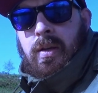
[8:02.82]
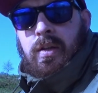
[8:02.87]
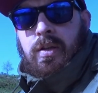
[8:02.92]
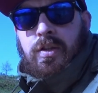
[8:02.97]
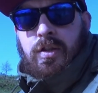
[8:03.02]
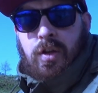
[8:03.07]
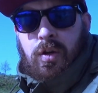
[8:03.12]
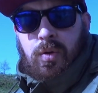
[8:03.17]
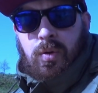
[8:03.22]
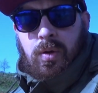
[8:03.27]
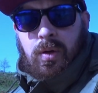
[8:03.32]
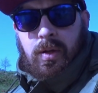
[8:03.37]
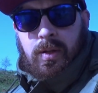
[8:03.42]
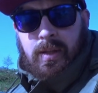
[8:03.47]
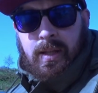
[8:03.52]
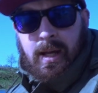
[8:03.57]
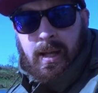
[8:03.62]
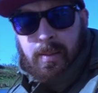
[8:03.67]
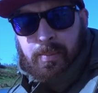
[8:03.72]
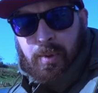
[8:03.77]
So
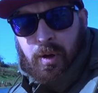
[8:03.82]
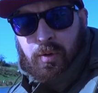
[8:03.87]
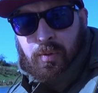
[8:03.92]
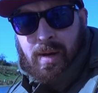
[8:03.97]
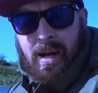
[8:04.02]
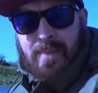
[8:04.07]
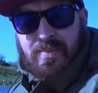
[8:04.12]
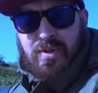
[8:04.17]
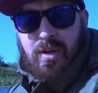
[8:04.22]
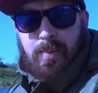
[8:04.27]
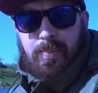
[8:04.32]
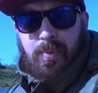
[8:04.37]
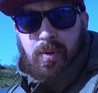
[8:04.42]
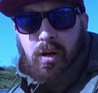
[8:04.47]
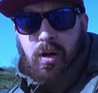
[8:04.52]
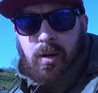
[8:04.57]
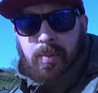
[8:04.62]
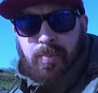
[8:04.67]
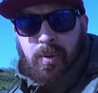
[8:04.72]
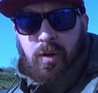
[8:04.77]
that about wraps up
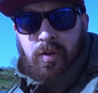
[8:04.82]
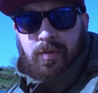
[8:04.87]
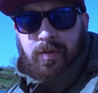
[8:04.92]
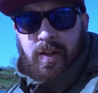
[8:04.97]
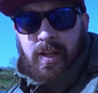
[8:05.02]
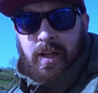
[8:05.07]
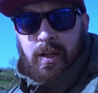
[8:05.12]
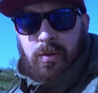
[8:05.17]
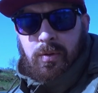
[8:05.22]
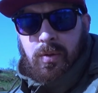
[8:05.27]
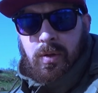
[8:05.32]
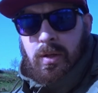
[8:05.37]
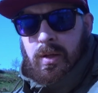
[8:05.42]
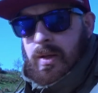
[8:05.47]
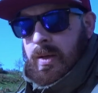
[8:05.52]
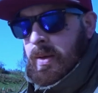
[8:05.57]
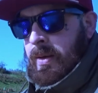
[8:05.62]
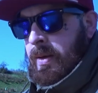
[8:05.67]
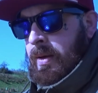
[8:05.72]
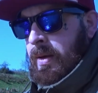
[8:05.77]
our bung video.
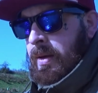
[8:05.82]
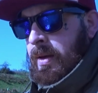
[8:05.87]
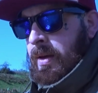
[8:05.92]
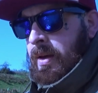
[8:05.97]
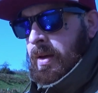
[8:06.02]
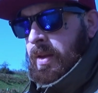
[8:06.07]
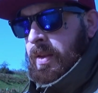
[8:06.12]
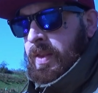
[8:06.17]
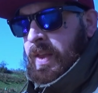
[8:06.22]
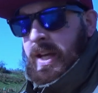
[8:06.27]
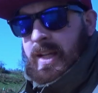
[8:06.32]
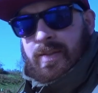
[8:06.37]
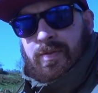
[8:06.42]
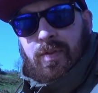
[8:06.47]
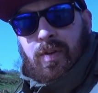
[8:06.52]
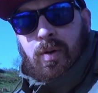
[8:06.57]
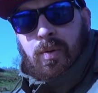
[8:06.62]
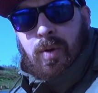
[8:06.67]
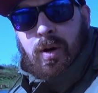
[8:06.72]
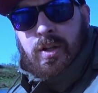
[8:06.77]
Thanks
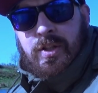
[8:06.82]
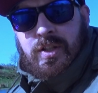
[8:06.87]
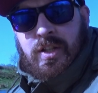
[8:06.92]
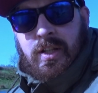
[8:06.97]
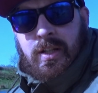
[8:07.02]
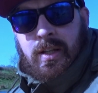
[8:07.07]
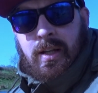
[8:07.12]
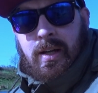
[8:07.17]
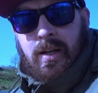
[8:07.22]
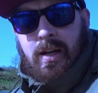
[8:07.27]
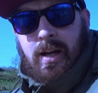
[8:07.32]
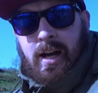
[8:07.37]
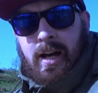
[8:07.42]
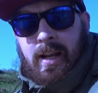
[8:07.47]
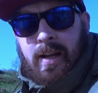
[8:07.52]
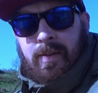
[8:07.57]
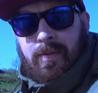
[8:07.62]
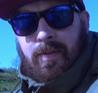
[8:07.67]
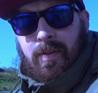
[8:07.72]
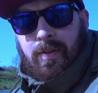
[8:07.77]
for watching,
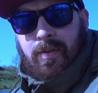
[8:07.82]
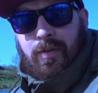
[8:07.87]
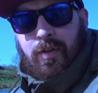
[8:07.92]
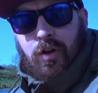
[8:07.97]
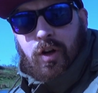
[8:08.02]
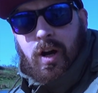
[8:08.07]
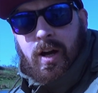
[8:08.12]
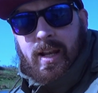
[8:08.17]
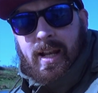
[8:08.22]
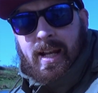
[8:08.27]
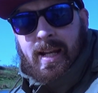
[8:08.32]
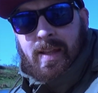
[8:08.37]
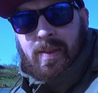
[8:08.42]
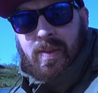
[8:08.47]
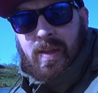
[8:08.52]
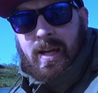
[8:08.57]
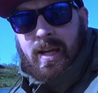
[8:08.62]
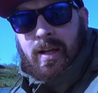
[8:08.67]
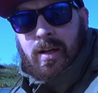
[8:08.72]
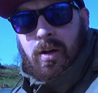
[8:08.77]
and if I forgot
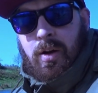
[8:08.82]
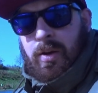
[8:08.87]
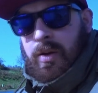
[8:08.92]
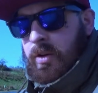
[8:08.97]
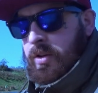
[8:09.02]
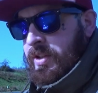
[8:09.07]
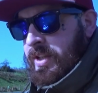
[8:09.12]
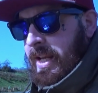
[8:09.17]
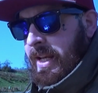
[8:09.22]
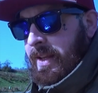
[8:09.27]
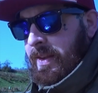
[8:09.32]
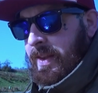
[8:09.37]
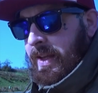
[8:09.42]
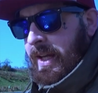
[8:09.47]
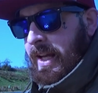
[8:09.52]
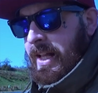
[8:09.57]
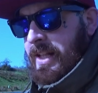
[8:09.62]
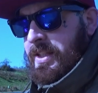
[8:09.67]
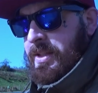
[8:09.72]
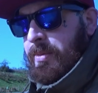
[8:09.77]
anything or there's
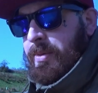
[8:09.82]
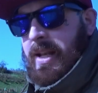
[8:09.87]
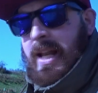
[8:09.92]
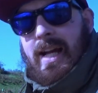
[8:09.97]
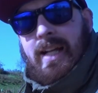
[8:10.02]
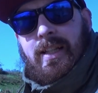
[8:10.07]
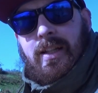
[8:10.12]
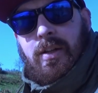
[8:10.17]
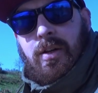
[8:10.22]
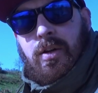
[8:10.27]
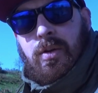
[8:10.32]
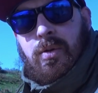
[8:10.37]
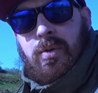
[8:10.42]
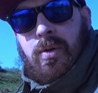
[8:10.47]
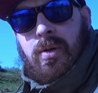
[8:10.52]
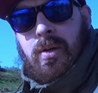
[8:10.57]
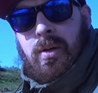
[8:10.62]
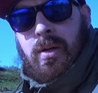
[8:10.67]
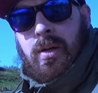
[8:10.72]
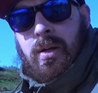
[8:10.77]
anything else you would like to
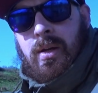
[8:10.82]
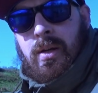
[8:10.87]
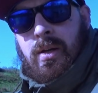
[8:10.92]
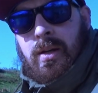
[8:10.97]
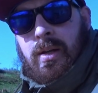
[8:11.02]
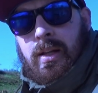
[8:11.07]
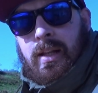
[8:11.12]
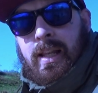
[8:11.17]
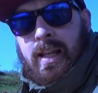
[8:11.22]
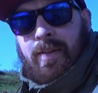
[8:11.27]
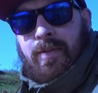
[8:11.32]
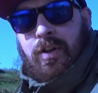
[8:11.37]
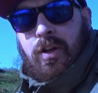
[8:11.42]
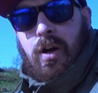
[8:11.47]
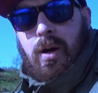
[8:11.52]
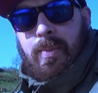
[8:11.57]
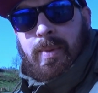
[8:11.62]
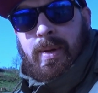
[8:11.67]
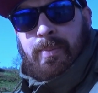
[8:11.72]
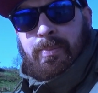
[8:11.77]
know, leave a
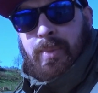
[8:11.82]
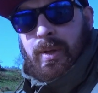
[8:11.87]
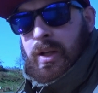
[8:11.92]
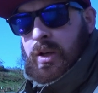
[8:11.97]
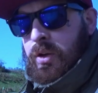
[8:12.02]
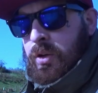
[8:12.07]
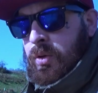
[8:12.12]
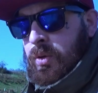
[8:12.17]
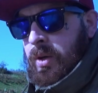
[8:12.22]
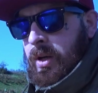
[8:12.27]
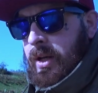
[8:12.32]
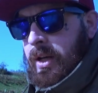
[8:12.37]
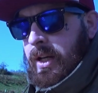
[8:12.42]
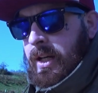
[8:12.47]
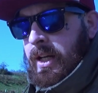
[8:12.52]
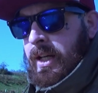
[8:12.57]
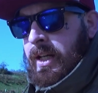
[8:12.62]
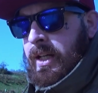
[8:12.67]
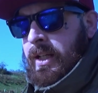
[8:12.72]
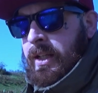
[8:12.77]
comment below,
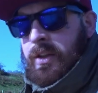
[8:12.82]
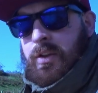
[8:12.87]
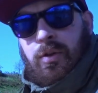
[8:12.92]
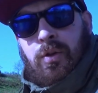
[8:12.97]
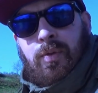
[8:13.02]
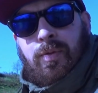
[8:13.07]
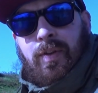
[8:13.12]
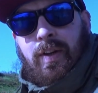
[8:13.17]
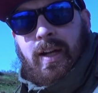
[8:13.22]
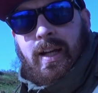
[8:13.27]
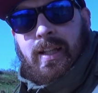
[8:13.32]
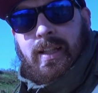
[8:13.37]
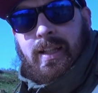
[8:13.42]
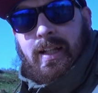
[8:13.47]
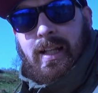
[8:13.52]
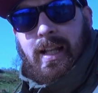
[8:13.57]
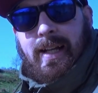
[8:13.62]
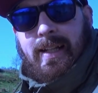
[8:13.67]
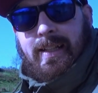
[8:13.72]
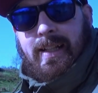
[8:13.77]
and don't forget
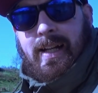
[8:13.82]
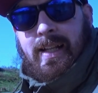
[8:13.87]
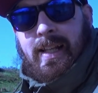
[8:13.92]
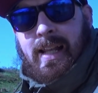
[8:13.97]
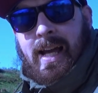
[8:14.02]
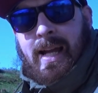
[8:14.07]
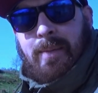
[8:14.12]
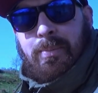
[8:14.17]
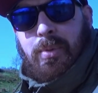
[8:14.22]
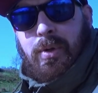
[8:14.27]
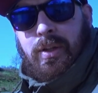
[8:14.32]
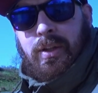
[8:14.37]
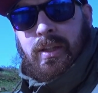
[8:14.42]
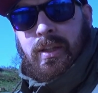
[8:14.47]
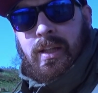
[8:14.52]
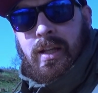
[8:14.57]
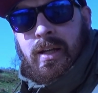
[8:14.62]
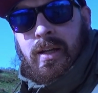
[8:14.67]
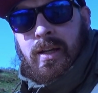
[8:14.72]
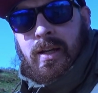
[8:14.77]
to click that like
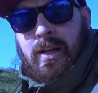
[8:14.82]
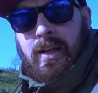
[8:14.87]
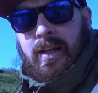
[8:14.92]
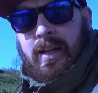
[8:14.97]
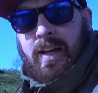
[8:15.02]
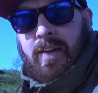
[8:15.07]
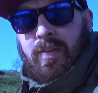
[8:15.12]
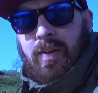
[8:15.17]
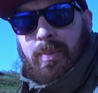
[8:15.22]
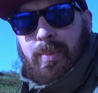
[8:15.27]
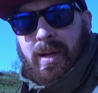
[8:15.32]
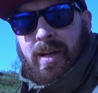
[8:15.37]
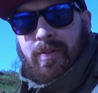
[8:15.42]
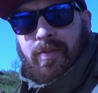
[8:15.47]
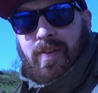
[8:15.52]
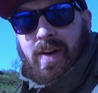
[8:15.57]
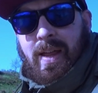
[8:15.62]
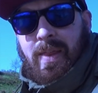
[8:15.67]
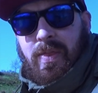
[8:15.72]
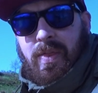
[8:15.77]
button, give it a big
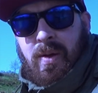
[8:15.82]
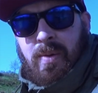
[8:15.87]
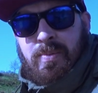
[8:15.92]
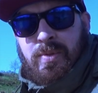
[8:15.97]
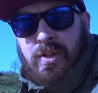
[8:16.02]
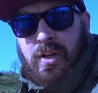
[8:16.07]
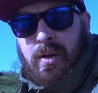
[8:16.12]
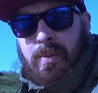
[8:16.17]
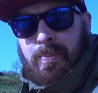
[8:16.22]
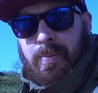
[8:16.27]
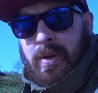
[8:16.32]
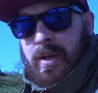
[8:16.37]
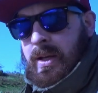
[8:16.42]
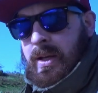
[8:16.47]
fat thumbs up,